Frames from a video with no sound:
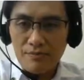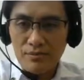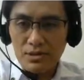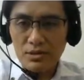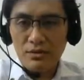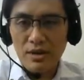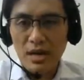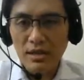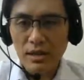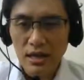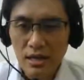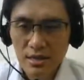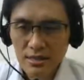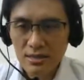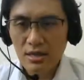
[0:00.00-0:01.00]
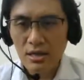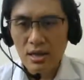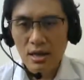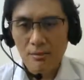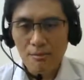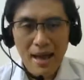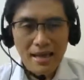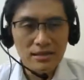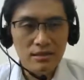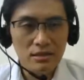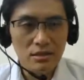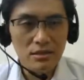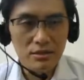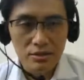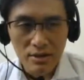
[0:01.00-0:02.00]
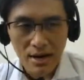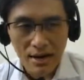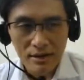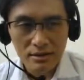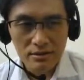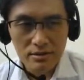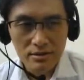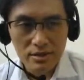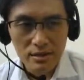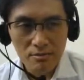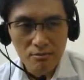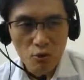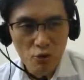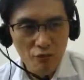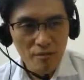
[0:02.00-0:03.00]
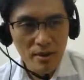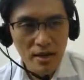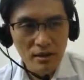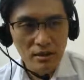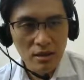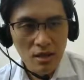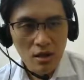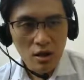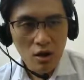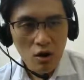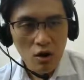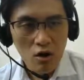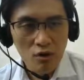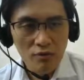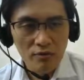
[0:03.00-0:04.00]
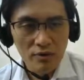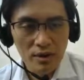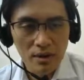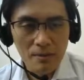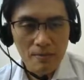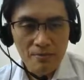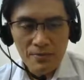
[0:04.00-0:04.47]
So that is mantle drag, movement of uh,